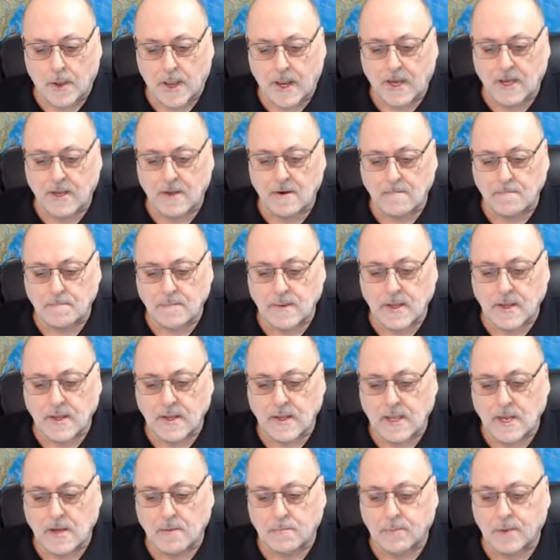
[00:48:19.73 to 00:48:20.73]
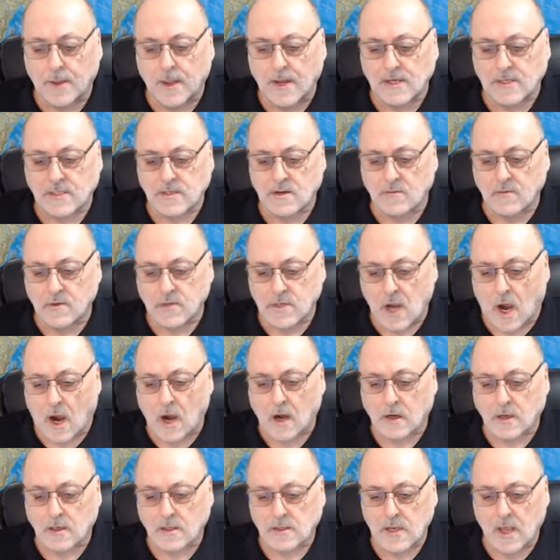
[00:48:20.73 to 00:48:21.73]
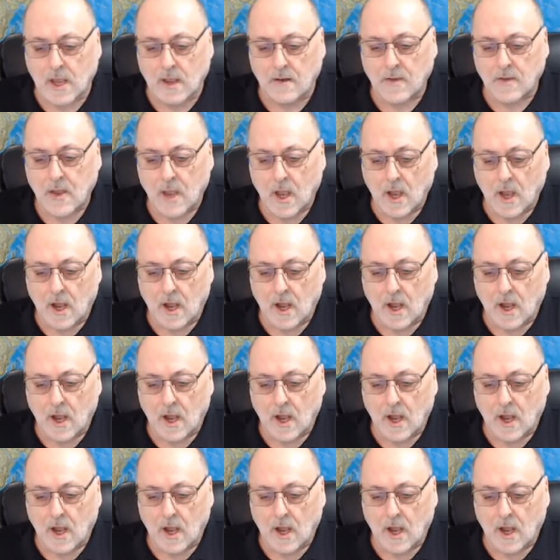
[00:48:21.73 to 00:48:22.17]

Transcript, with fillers: pain of being in a place of dark, uh,